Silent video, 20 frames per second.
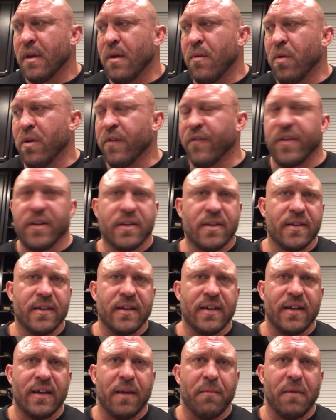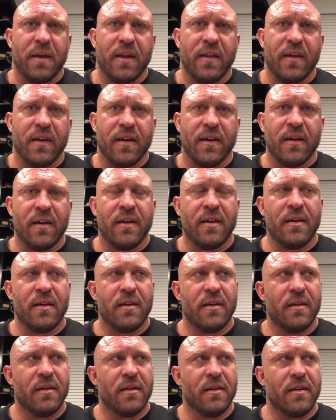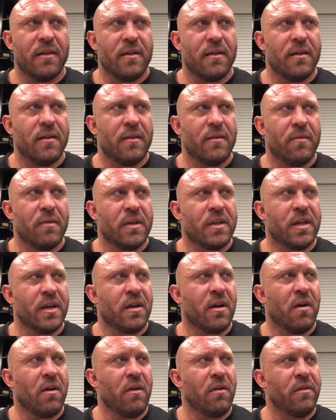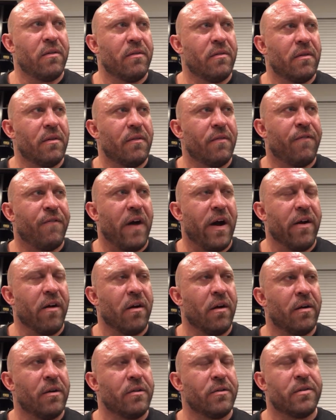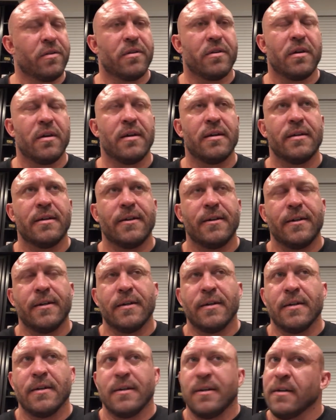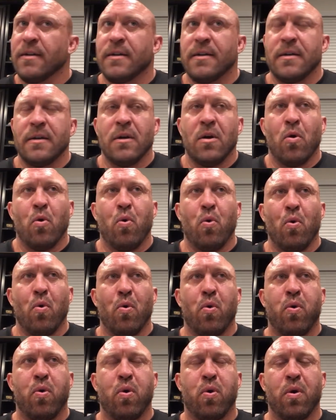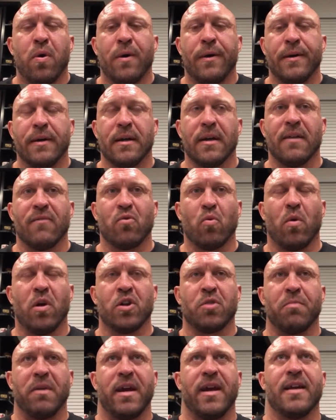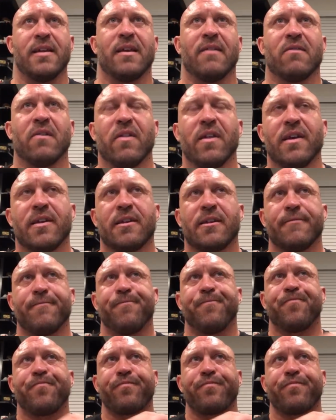I wonder if this is going to give me the, what's it called, fire hose? Whew, I'm going to have to wash my hands after this.